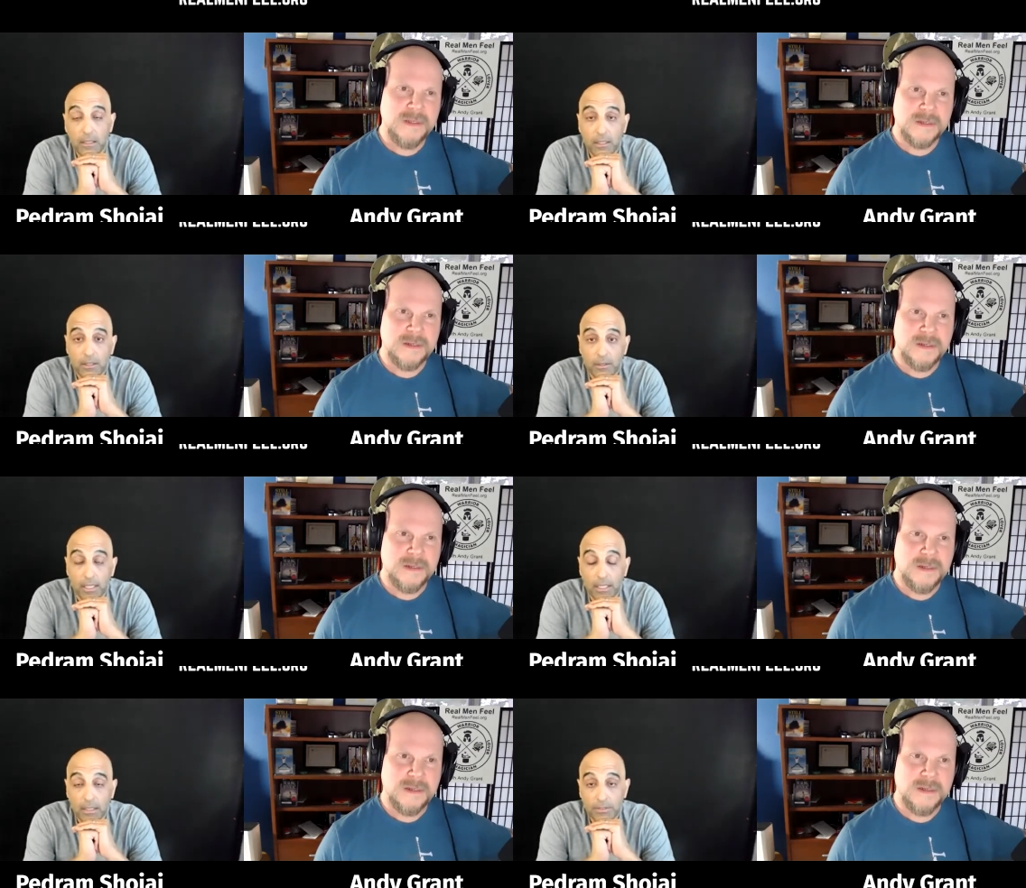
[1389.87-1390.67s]
Speaker 1: Yeah.
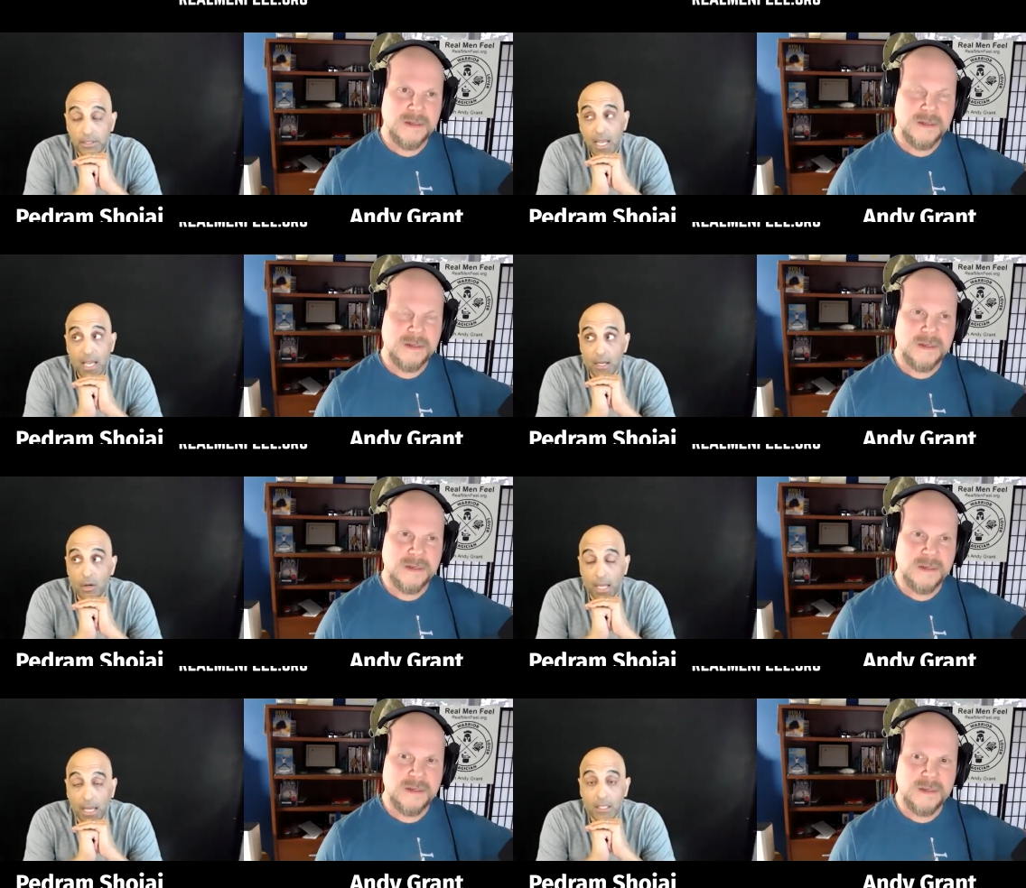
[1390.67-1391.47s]
Right. So yeah,
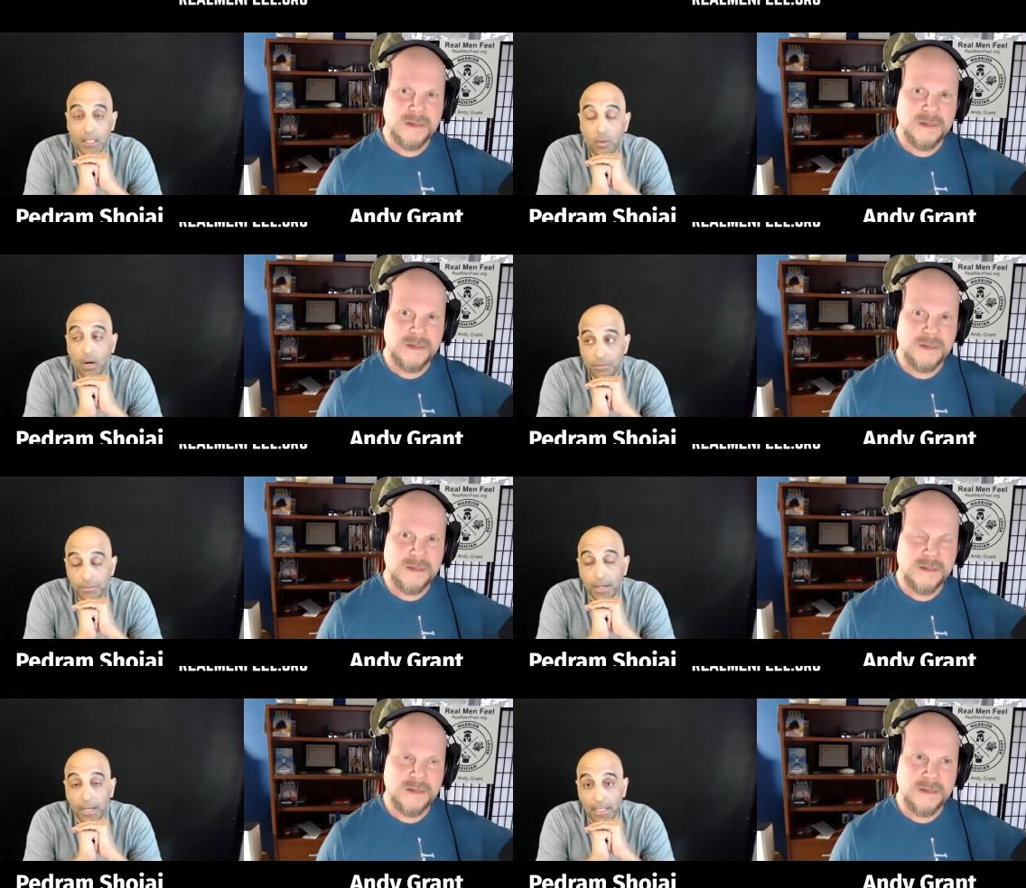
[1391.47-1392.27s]
okay, you are
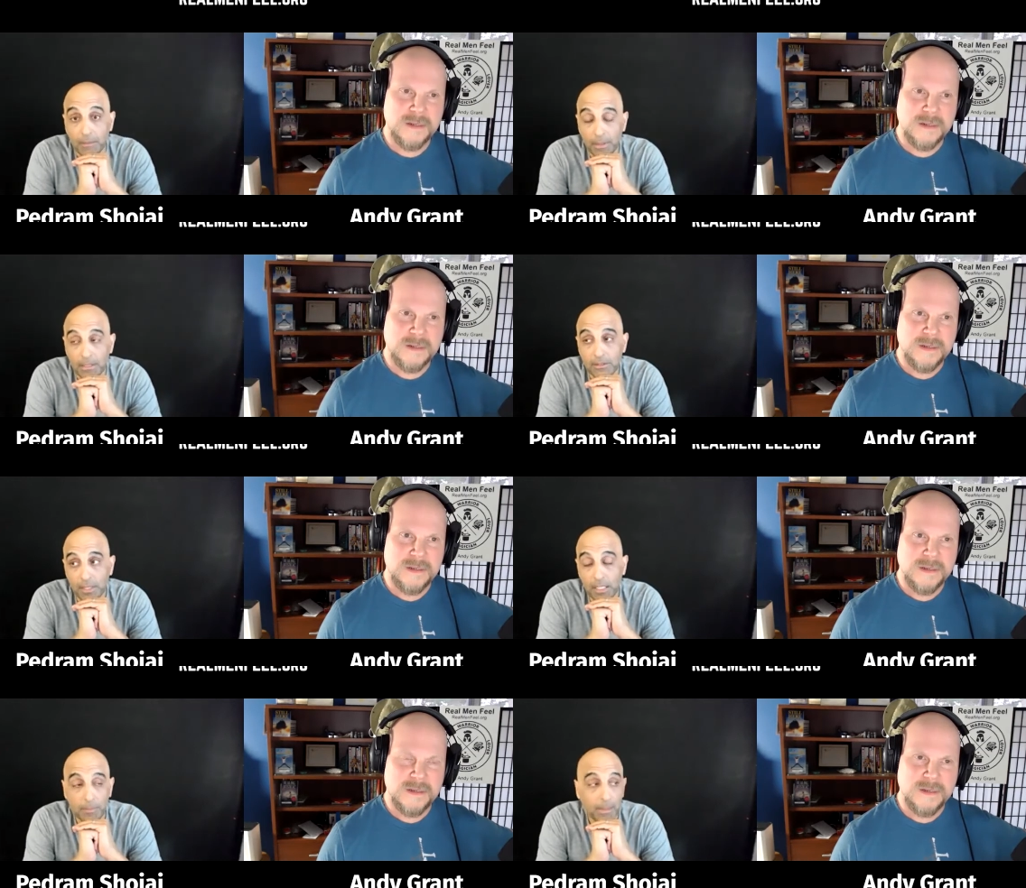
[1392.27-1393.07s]
fine, but let's
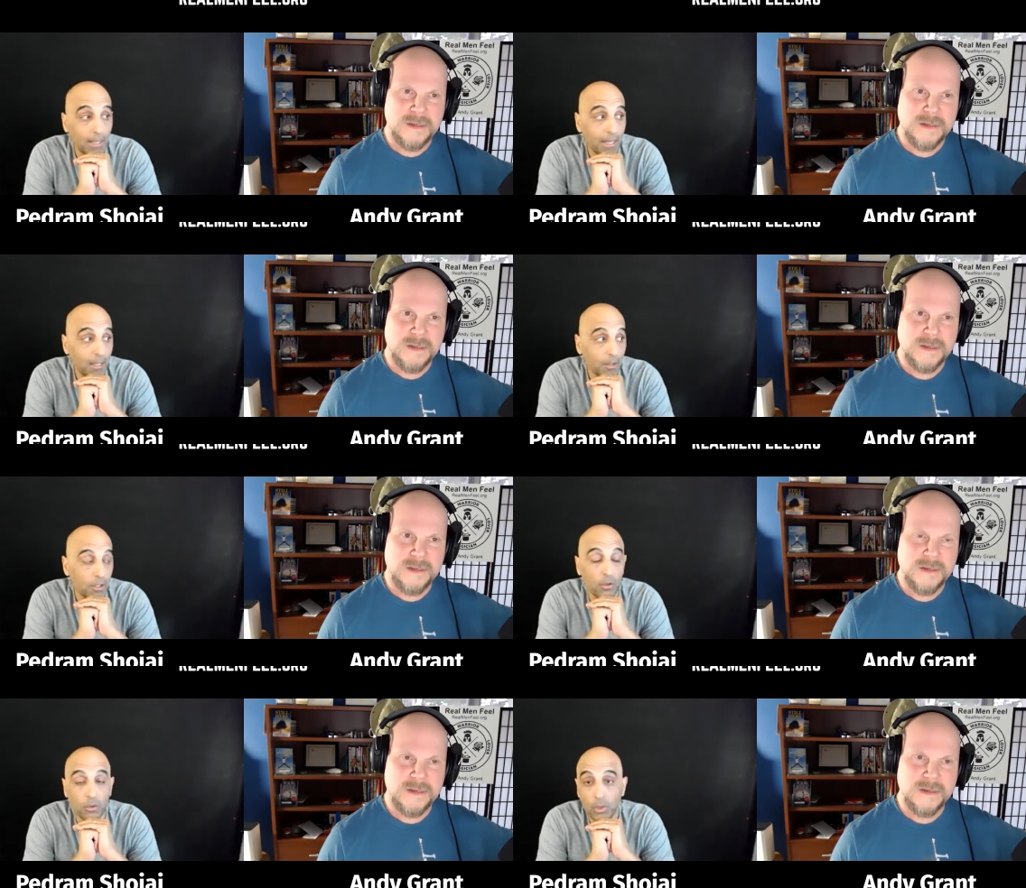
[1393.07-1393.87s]
talk about how
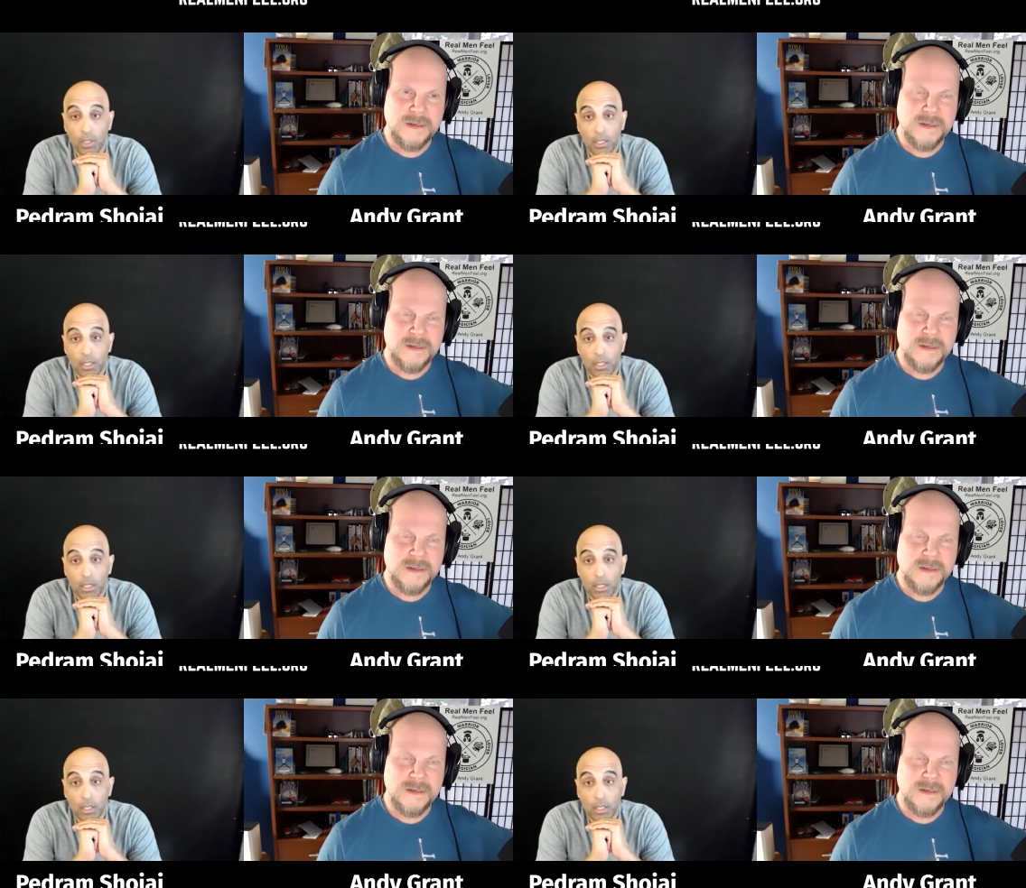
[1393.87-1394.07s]
you,